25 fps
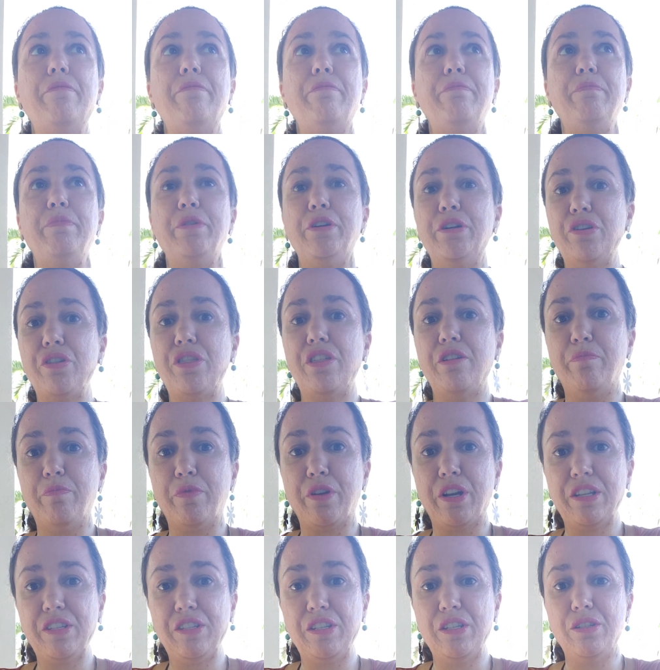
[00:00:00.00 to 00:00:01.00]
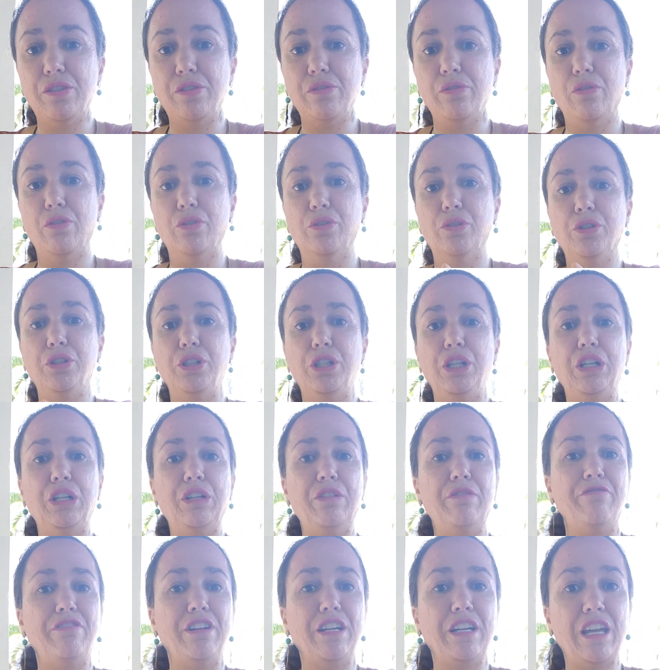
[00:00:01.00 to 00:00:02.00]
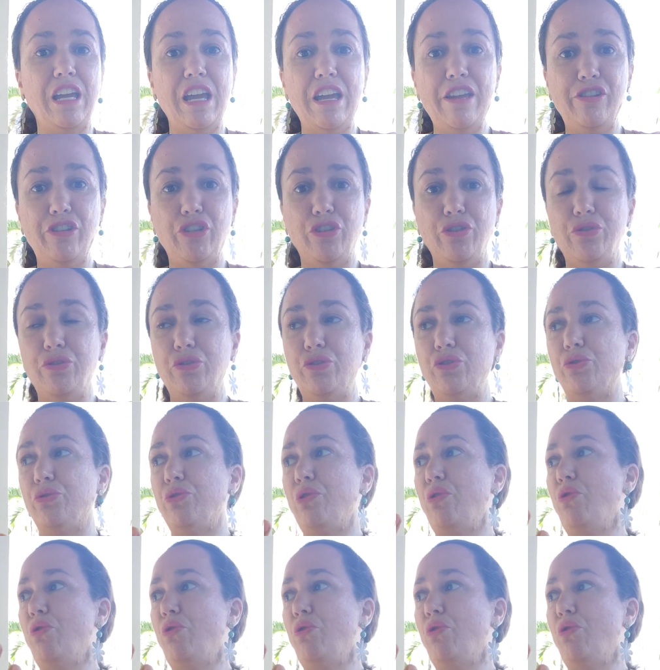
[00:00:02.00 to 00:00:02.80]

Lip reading: birthday presents, or vacations,